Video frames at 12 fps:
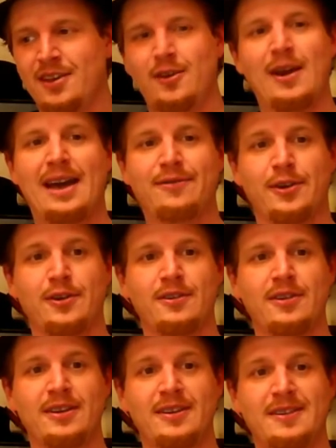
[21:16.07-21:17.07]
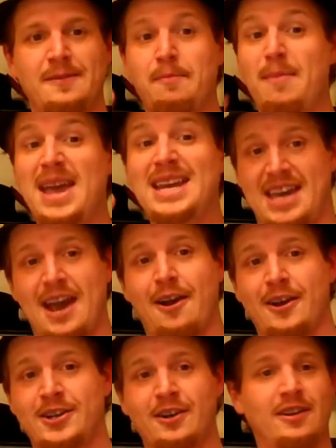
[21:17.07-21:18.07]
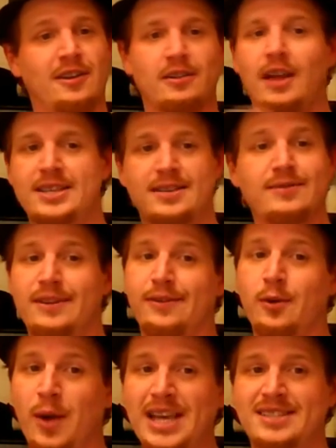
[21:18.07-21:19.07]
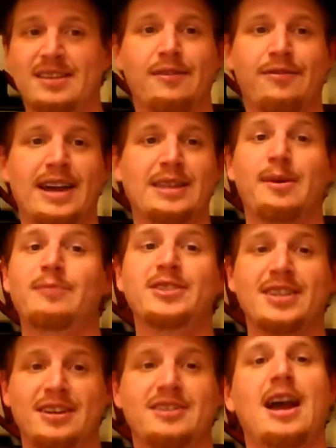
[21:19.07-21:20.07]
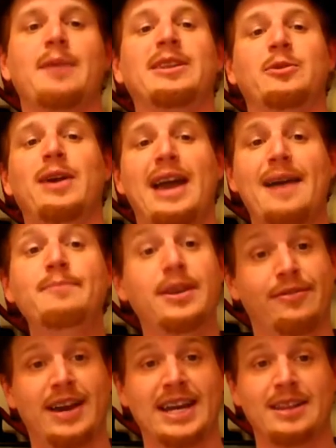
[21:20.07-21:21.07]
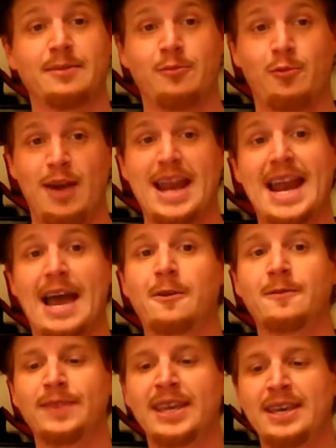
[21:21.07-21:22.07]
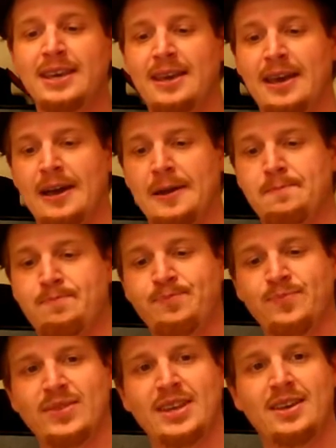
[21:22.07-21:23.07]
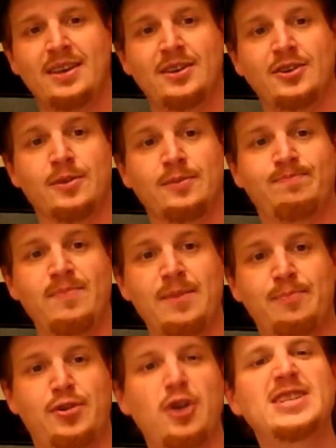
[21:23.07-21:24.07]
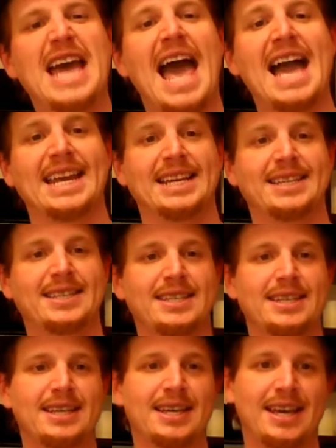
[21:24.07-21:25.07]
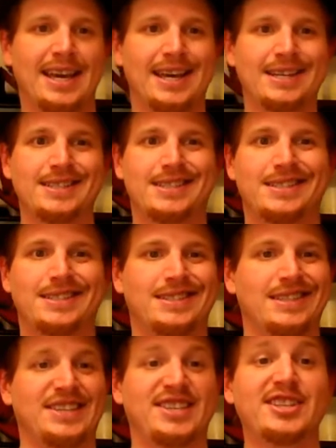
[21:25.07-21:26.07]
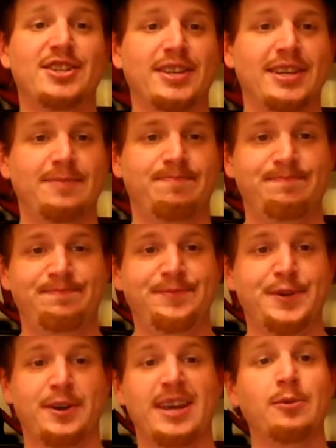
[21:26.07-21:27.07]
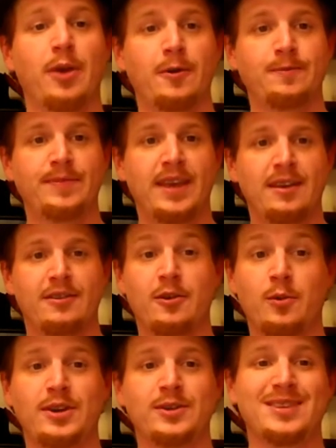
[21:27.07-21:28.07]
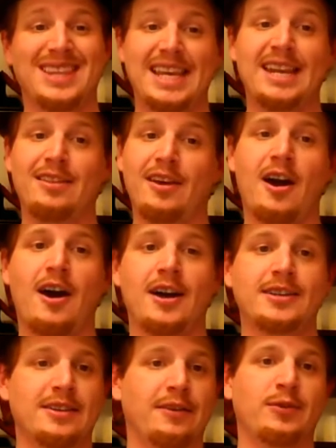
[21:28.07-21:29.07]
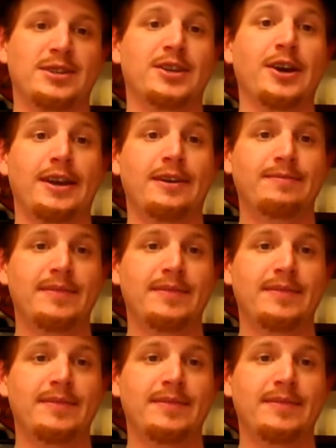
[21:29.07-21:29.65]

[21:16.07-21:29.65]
You have your main character, and there are lots of different ways to define them. I'm just going to talk about the way I'm defining them right now. Um, your protagonist is essentially your hero. They're the one who's leading the cause of what's good,